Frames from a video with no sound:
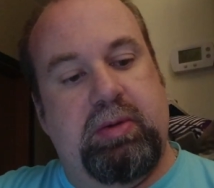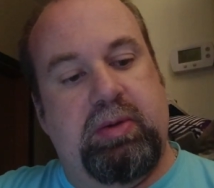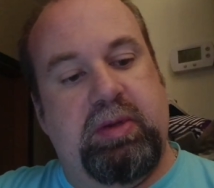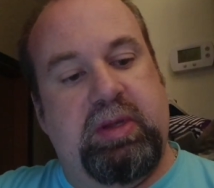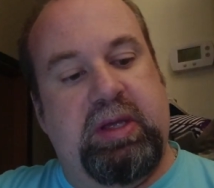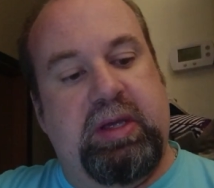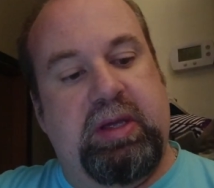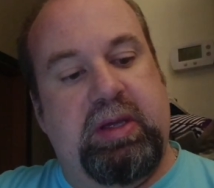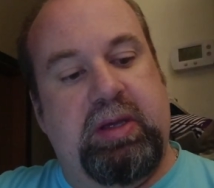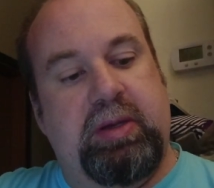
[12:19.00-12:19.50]

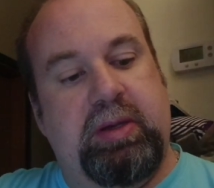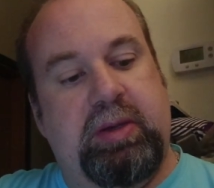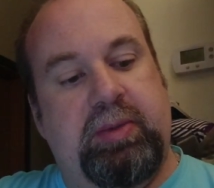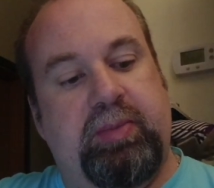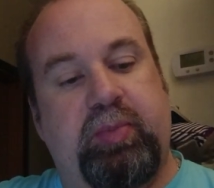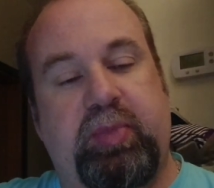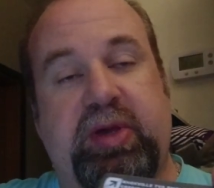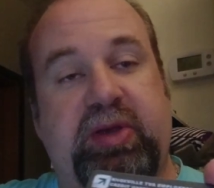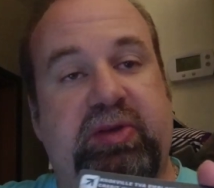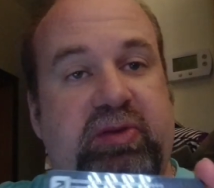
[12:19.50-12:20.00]
the
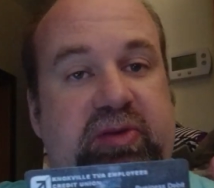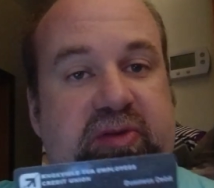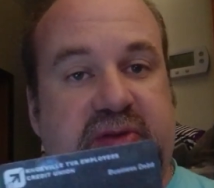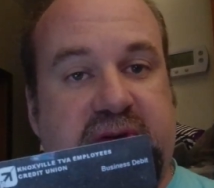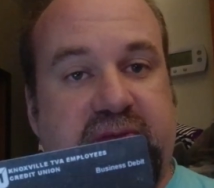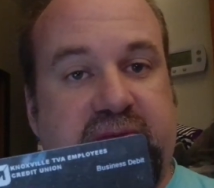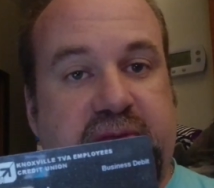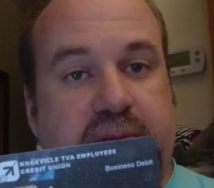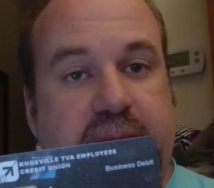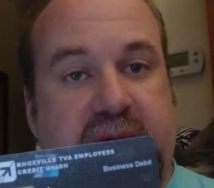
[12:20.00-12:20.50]
business
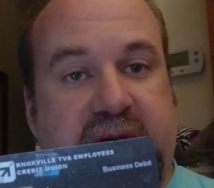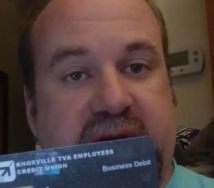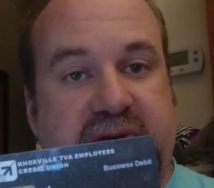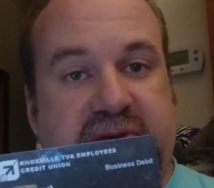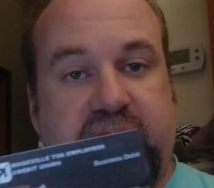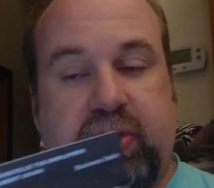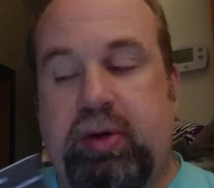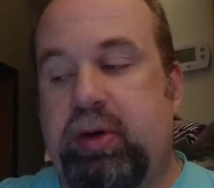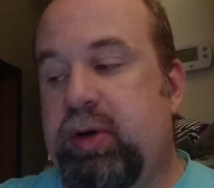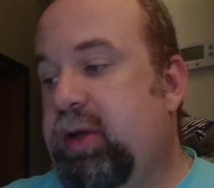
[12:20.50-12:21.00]

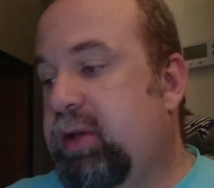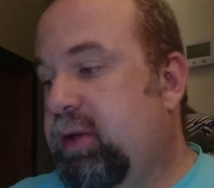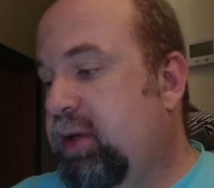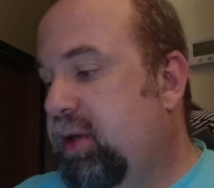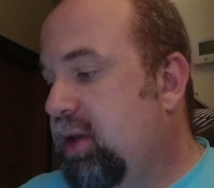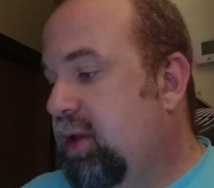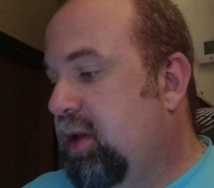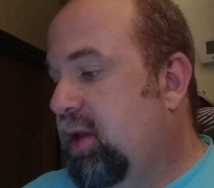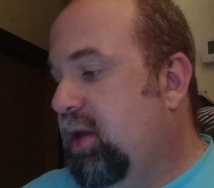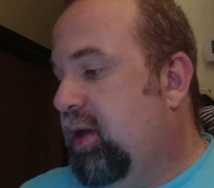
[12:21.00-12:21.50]
information on it.